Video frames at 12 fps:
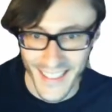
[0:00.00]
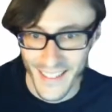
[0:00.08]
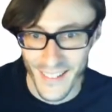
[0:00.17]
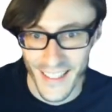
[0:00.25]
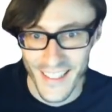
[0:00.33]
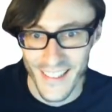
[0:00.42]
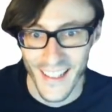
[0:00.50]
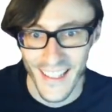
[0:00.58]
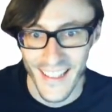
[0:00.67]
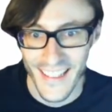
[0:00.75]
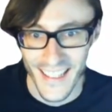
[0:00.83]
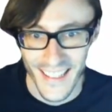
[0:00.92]
we're going to try and
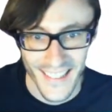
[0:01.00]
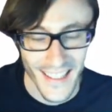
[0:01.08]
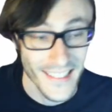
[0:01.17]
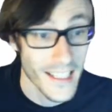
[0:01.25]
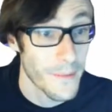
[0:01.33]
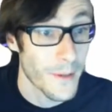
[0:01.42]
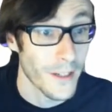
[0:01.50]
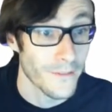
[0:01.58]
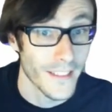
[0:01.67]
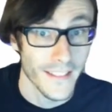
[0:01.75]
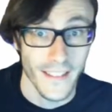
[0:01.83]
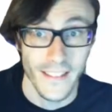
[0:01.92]
learn something today. It's going to be quite
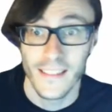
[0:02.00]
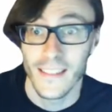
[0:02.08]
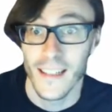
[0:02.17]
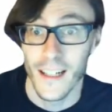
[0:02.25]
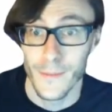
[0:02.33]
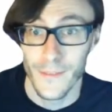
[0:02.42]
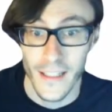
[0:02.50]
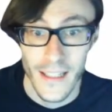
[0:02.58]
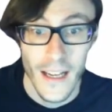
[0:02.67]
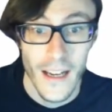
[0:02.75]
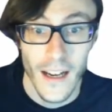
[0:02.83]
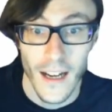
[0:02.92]
fun, though, hopefully.
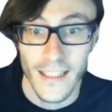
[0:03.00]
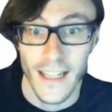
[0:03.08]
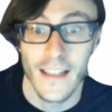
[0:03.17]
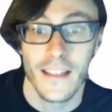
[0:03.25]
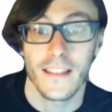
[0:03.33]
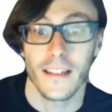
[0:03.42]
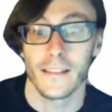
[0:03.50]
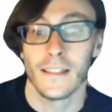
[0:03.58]
Okay, so